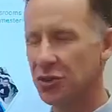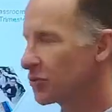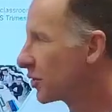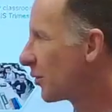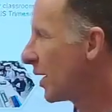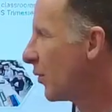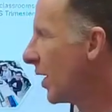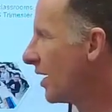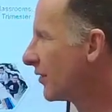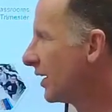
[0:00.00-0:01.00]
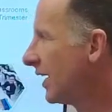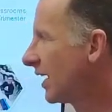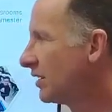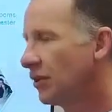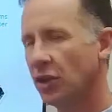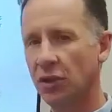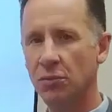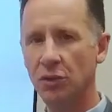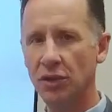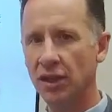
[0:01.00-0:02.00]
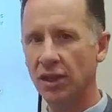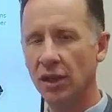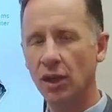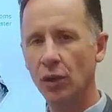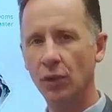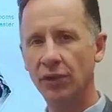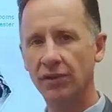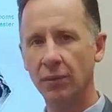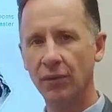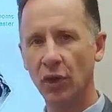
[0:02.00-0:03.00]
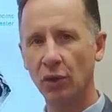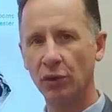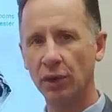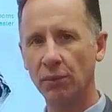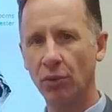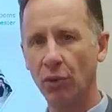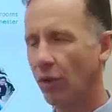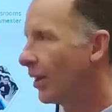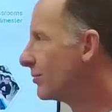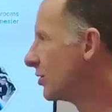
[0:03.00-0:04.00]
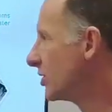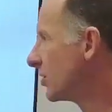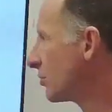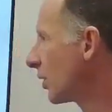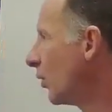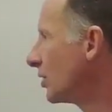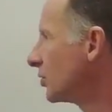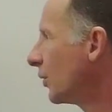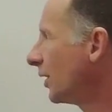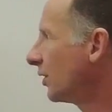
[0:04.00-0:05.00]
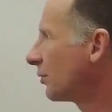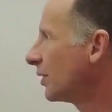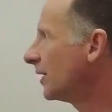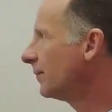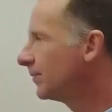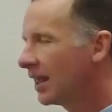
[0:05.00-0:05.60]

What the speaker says: So it's a great way of connecting the community with some of our learning programs in District 123.